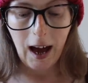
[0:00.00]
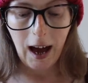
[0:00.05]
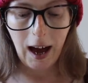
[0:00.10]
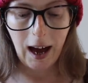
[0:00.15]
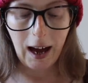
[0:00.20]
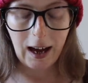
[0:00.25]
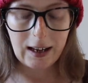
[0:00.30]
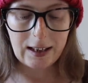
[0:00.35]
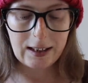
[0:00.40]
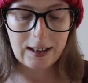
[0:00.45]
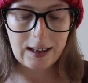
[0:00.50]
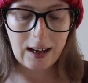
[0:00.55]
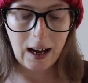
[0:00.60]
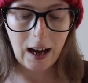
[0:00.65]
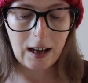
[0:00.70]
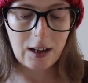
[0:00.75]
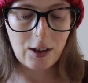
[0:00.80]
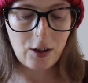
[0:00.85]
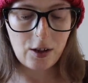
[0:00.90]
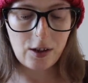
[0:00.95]
And
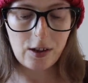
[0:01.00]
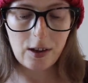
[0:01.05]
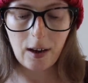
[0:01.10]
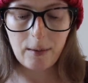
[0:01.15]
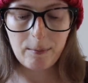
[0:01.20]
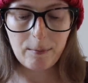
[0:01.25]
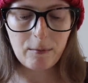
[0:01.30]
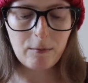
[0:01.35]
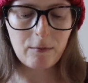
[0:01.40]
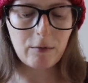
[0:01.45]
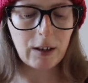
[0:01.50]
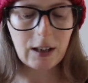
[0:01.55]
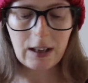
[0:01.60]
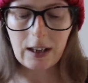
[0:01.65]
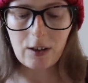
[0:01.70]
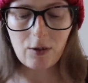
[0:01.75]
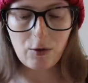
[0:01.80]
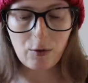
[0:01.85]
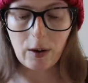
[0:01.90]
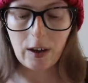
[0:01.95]
I just am really
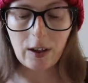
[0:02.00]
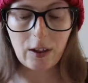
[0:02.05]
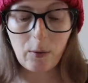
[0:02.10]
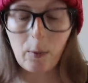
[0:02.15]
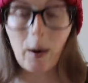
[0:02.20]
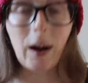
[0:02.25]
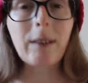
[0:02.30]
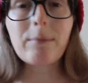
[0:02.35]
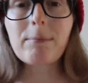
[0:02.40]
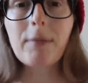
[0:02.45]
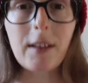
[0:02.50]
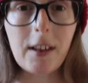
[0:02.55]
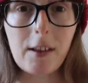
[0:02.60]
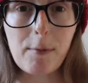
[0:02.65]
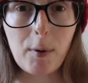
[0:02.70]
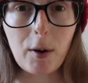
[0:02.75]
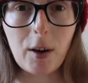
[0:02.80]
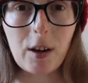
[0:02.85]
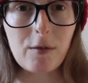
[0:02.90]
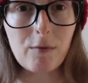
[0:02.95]
enjoying the way that this
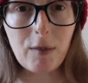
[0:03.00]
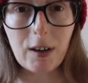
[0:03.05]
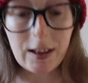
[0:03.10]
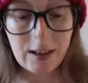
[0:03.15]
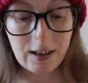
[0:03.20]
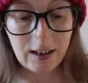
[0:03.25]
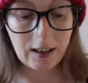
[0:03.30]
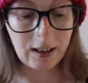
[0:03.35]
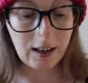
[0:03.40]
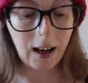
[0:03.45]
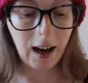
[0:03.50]
book is written.